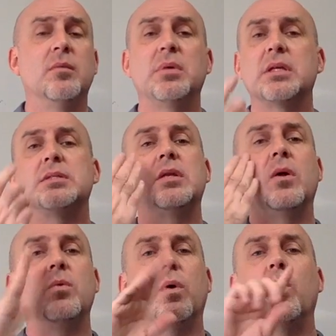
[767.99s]
because they
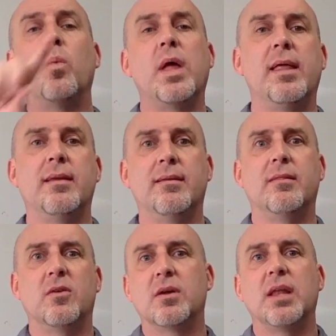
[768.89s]
don't know when
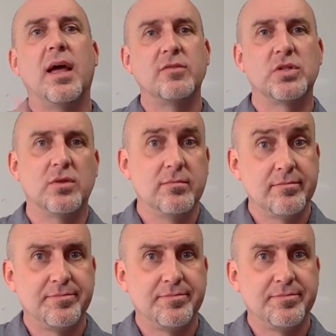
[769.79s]
they're going to have a turn.